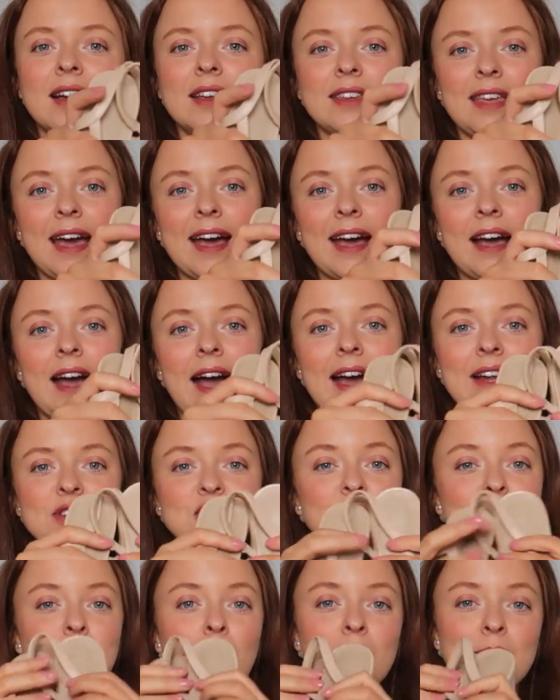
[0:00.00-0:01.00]
yeah, and
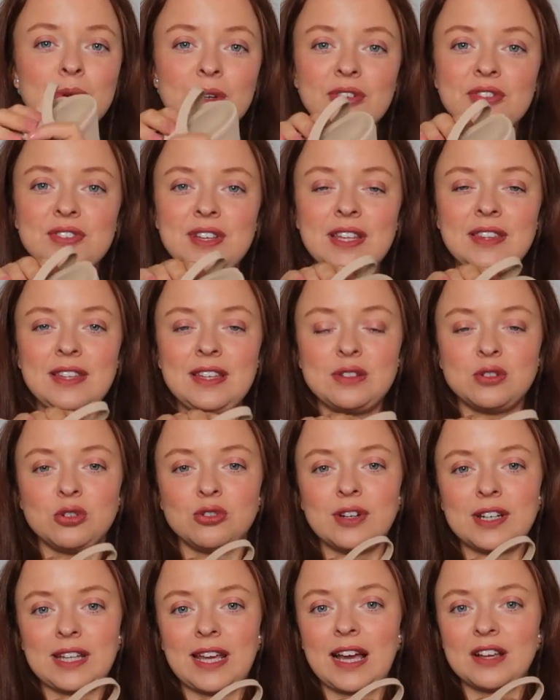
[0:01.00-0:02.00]
you probably would have seen these
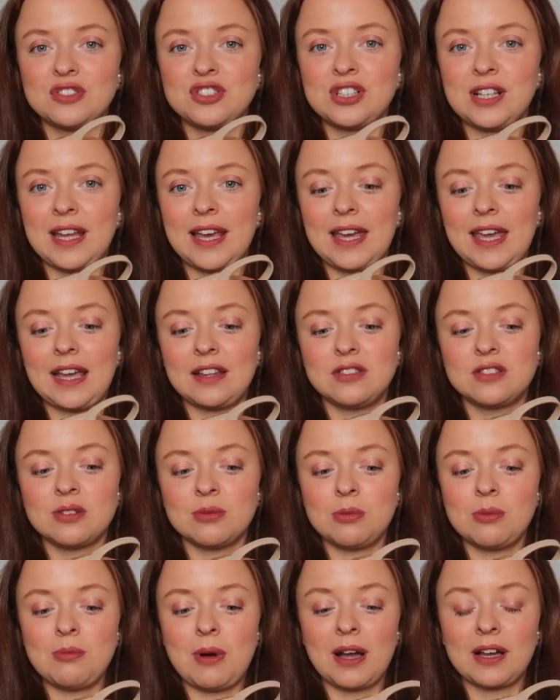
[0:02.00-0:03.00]
already actually in
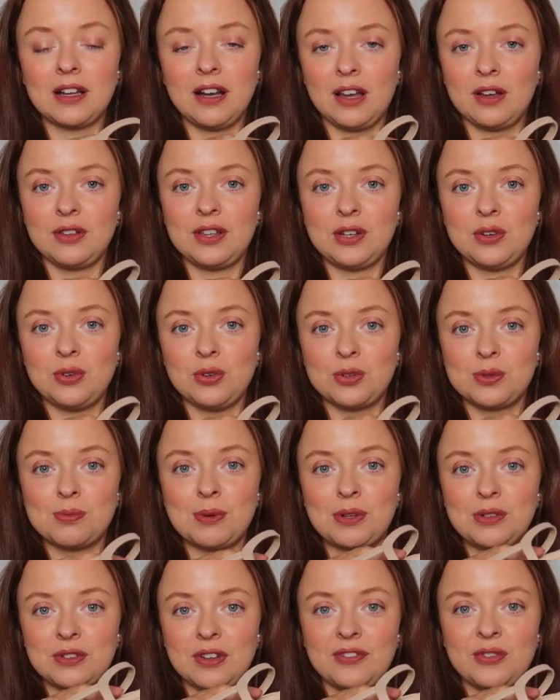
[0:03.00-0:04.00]
some of my clothing hauls,
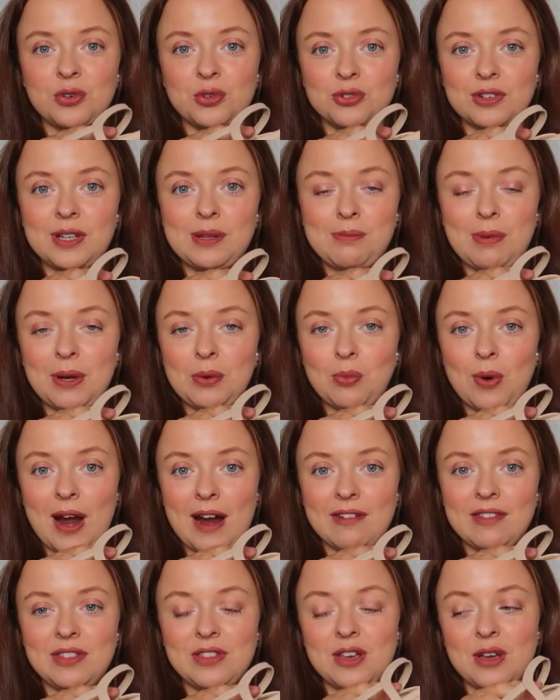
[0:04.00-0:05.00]
because I've already been
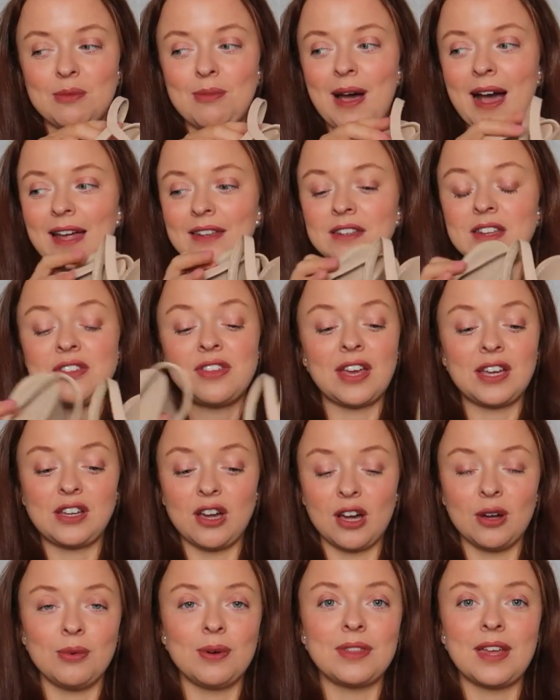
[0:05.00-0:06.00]
wearing them and they
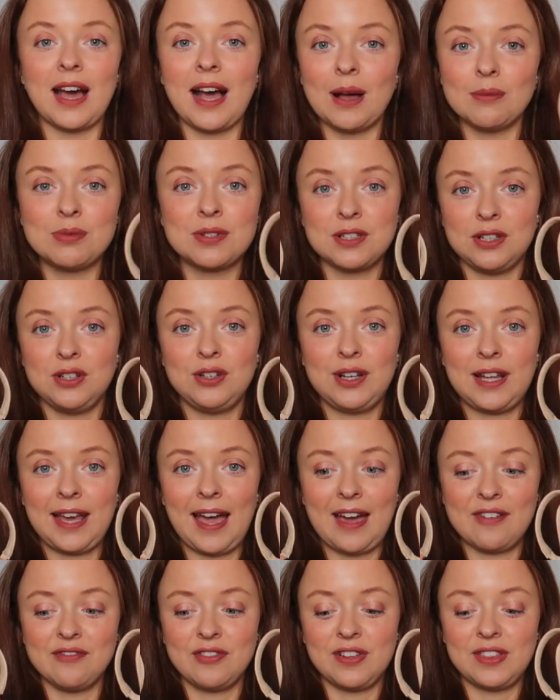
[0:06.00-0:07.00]
go with absolutely
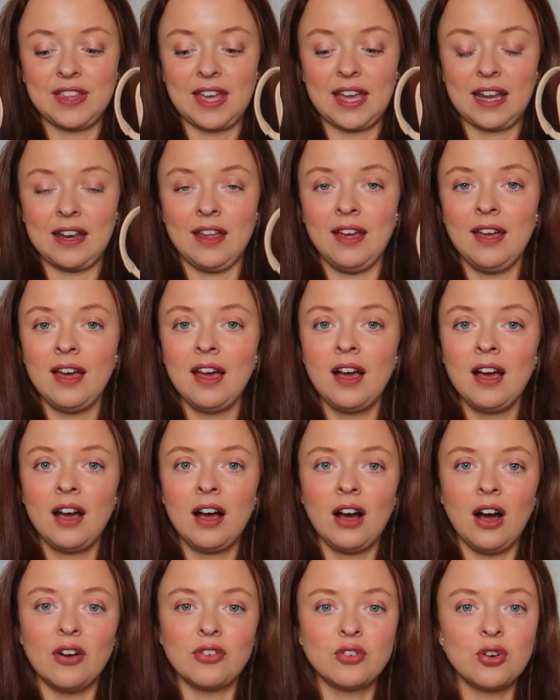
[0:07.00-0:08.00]
everything.
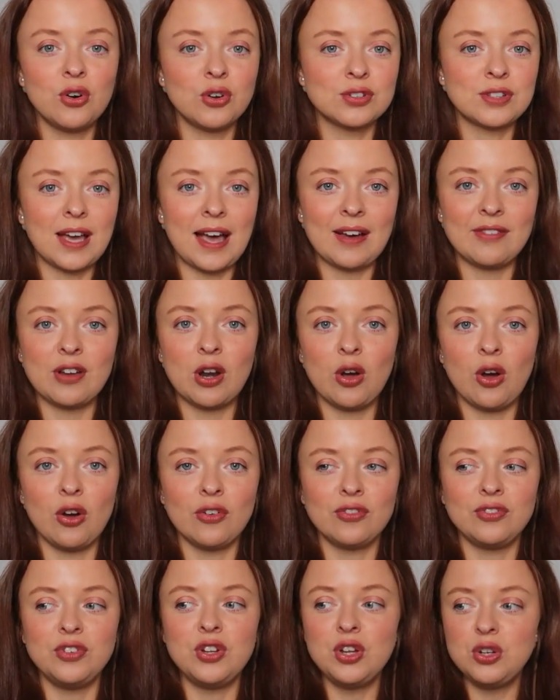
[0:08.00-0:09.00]
Of course, I have a lot
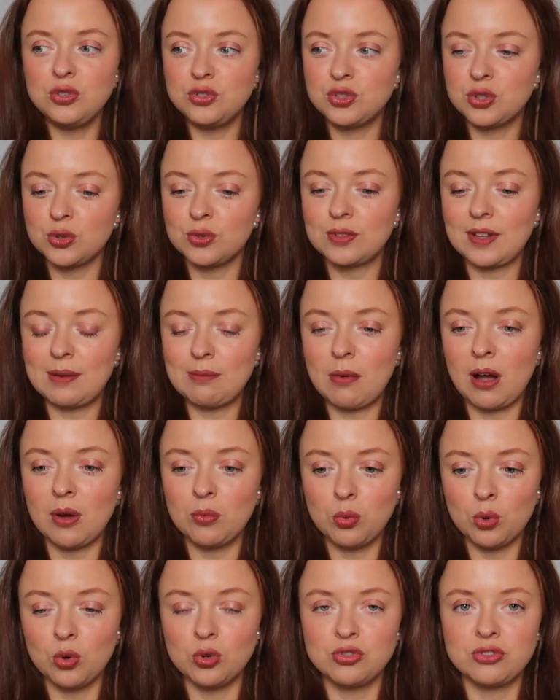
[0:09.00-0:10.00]
of neutrals in my
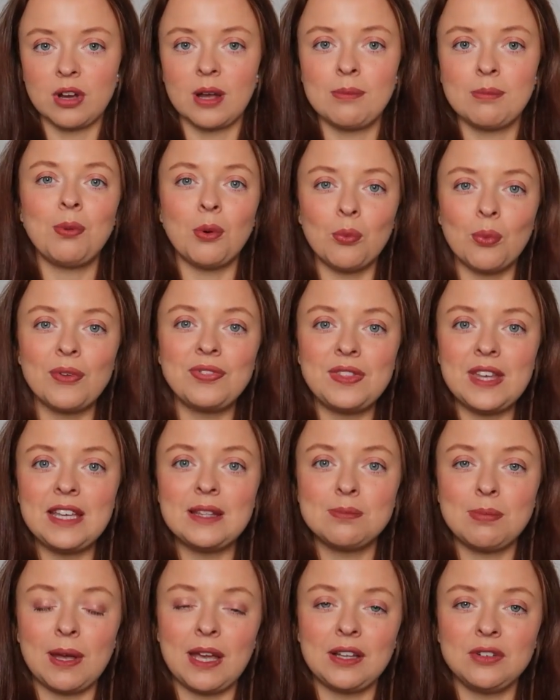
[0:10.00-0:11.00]
wardrobe, but with
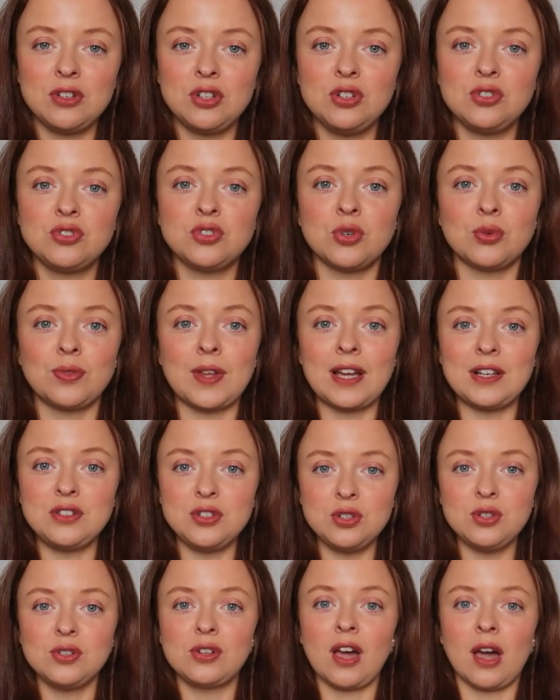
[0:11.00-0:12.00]
these being neutral, they
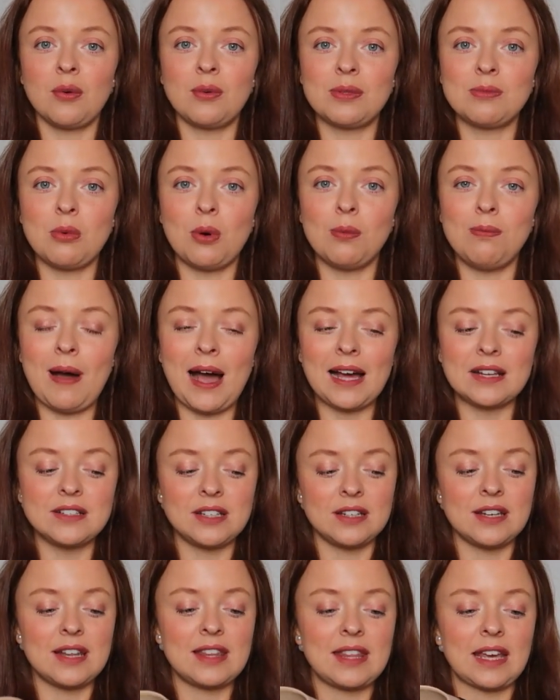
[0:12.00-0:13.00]
do go with more
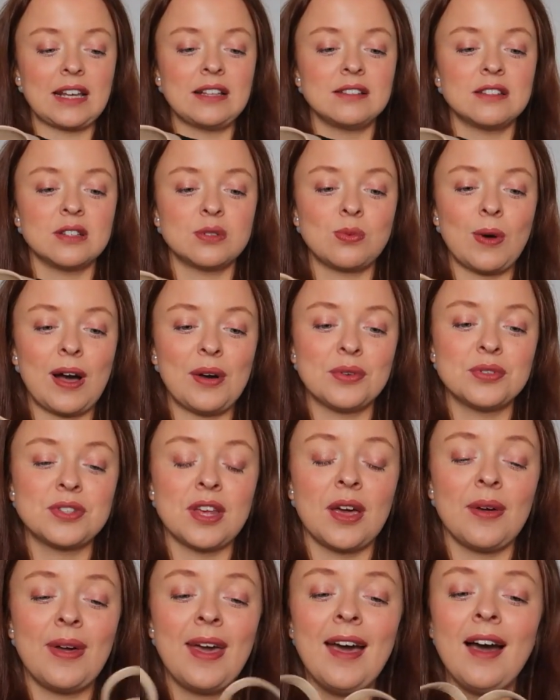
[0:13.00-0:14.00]
patterned things as well.
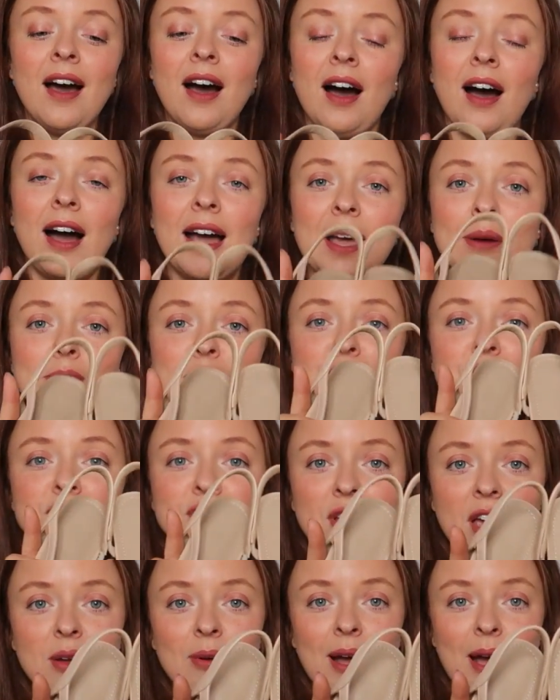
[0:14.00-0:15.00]
So I am so